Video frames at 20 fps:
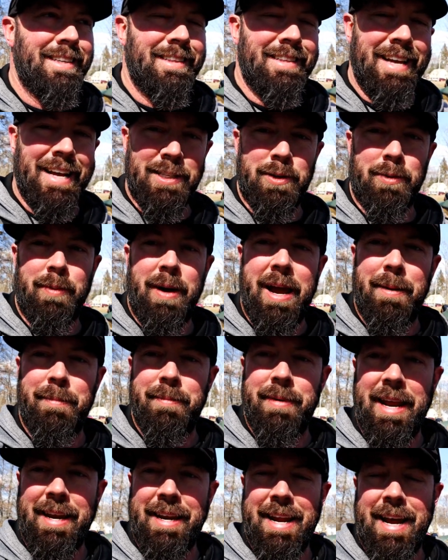That's a
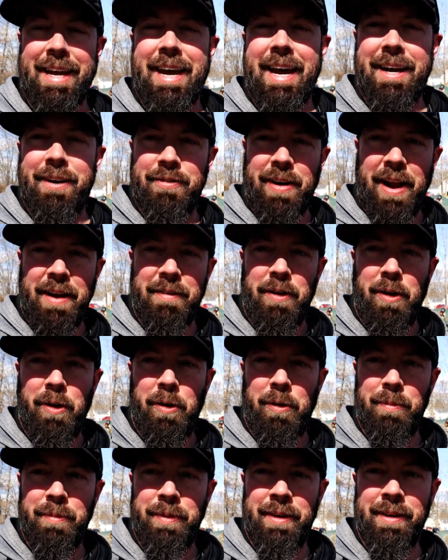wrap. Nate and I got to drive
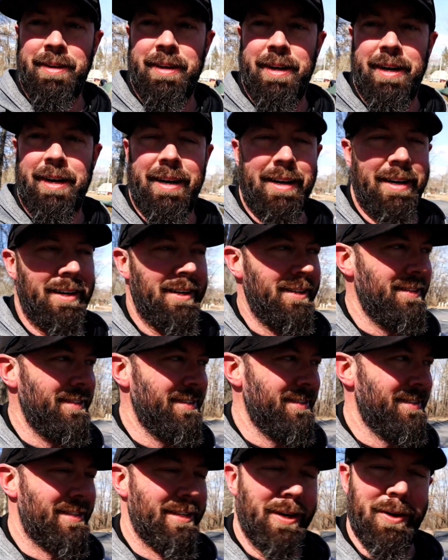home, uh,
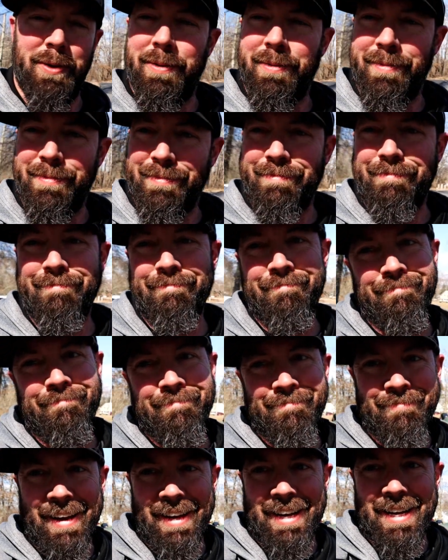so
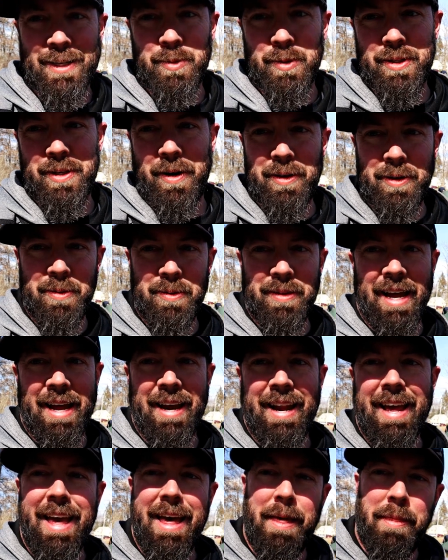I guess we'll start doing that.